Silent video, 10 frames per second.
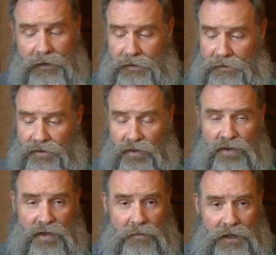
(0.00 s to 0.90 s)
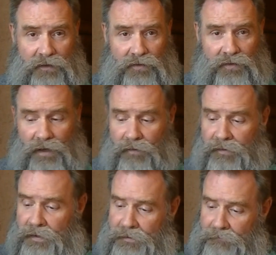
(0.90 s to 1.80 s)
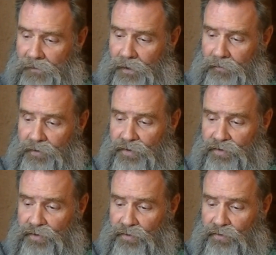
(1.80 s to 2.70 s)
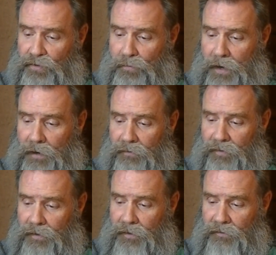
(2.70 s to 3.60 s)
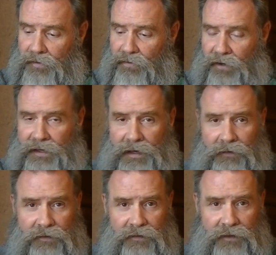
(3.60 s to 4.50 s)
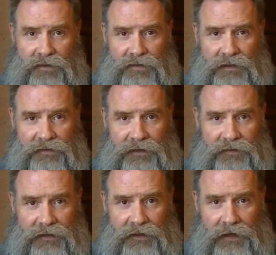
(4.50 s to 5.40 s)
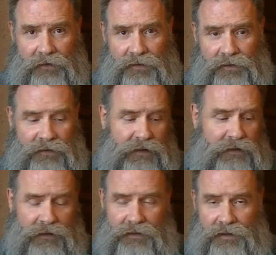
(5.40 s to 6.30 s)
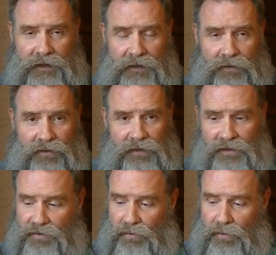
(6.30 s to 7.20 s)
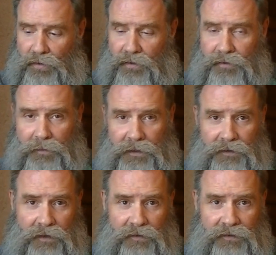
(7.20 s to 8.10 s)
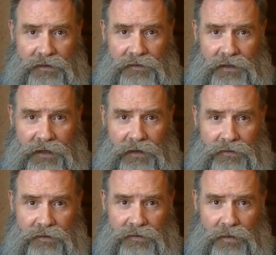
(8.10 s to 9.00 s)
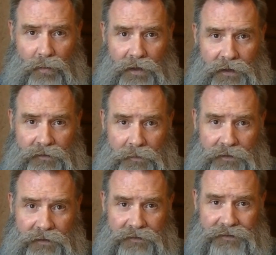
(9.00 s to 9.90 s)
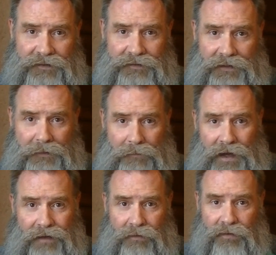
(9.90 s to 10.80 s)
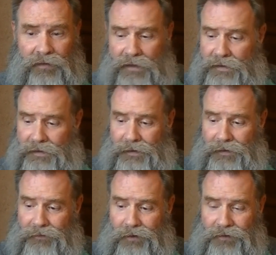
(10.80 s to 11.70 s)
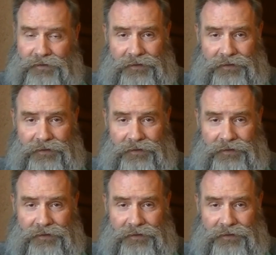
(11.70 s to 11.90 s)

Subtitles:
and you can make yourself, if you just use 2 bottles of these are 8 ounces each, that's 16 ounces, and then you got your essential oils, but 16 ounces at 1 ounce piece, that's 16 bottles, and it costs you